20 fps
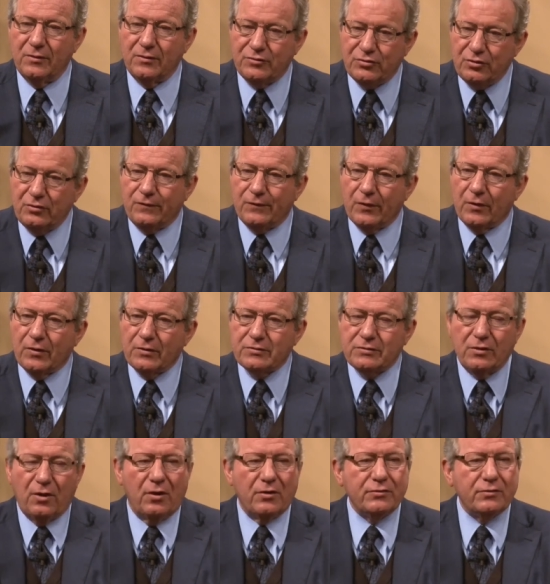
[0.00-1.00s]
To the Jew
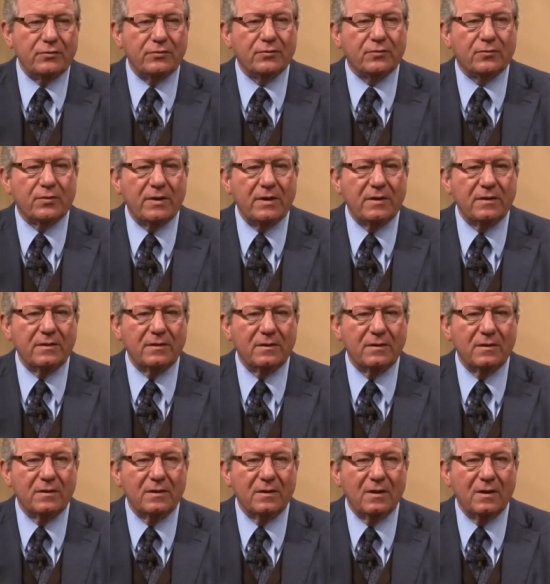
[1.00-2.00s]
first and also the Greek.
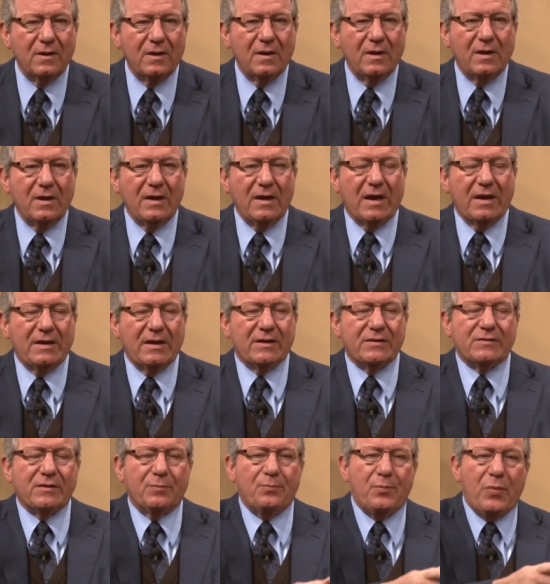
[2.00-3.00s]
It
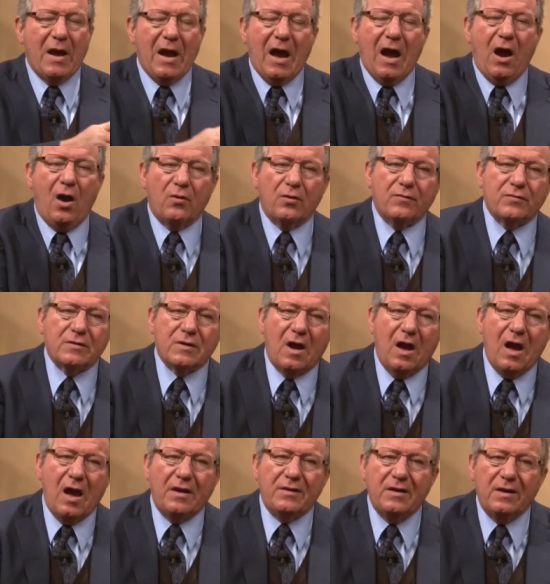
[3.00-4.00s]
is the power of
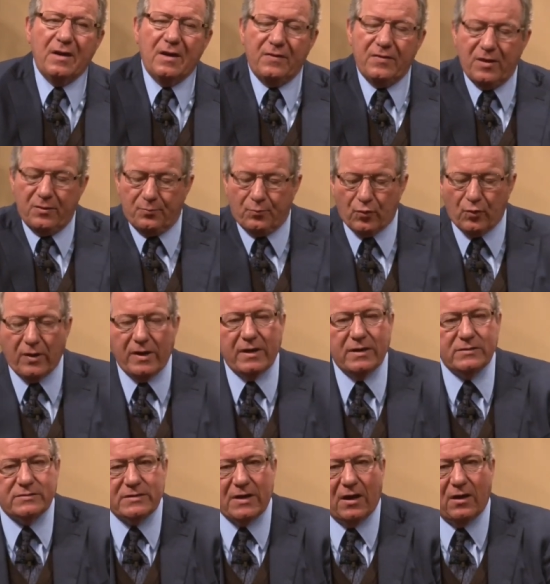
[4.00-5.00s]
God that
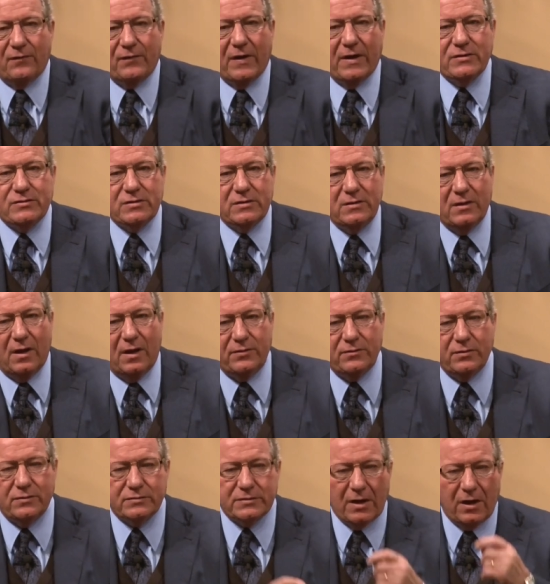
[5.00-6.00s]
brings salvation
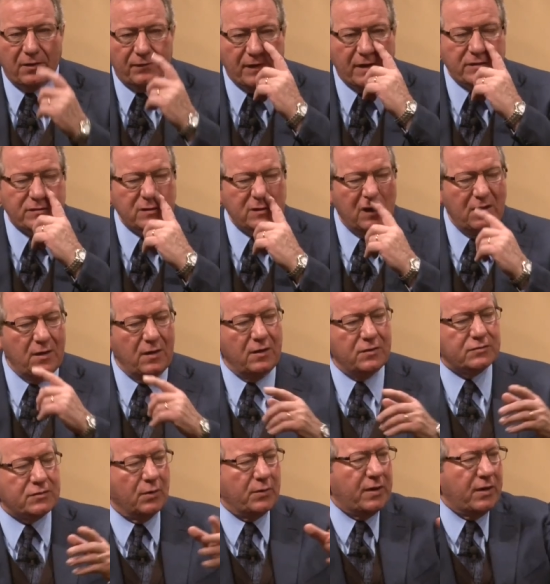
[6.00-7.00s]
unto salvation.
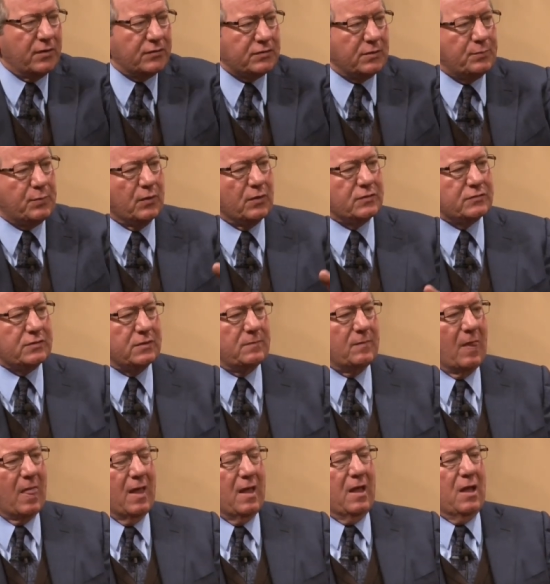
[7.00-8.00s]
So here's a
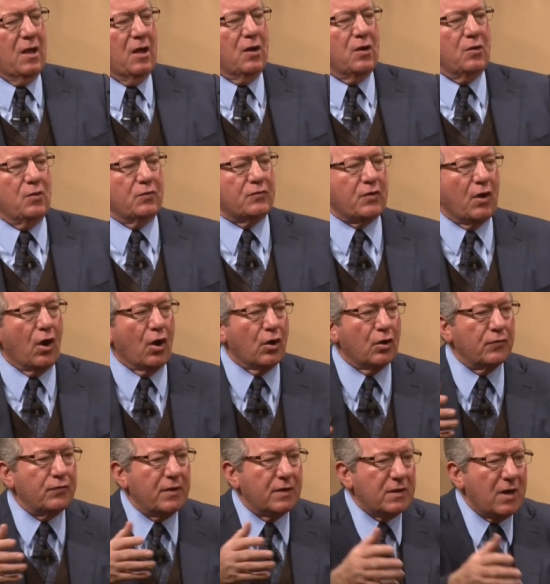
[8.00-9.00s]
person who's
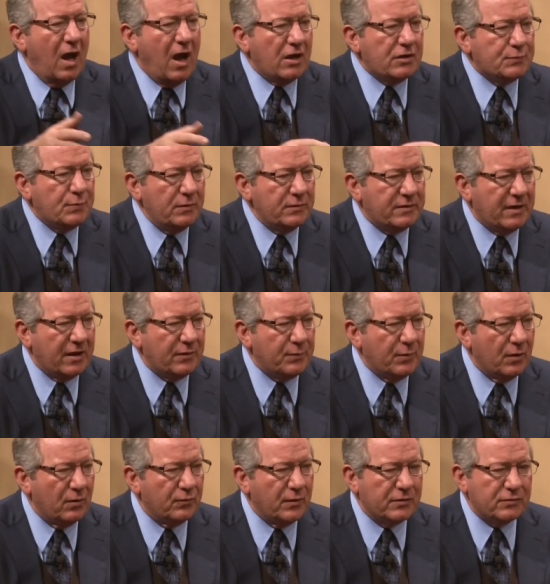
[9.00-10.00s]
heard the gospel,
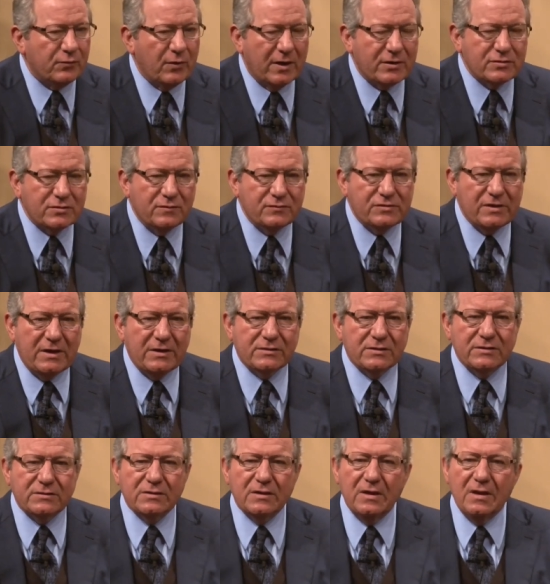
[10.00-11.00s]
death, burial, and resurrection of
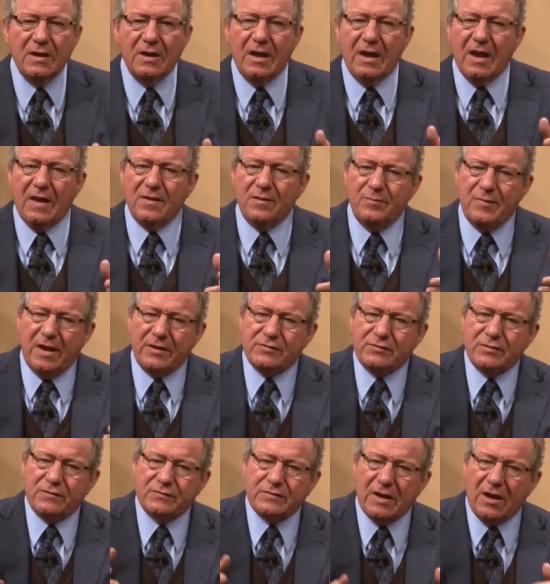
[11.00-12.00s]
Jesus, and the
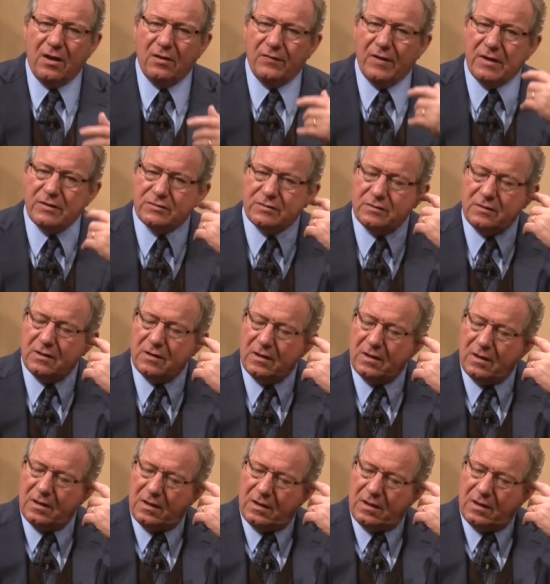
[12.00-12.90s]
message of salvation.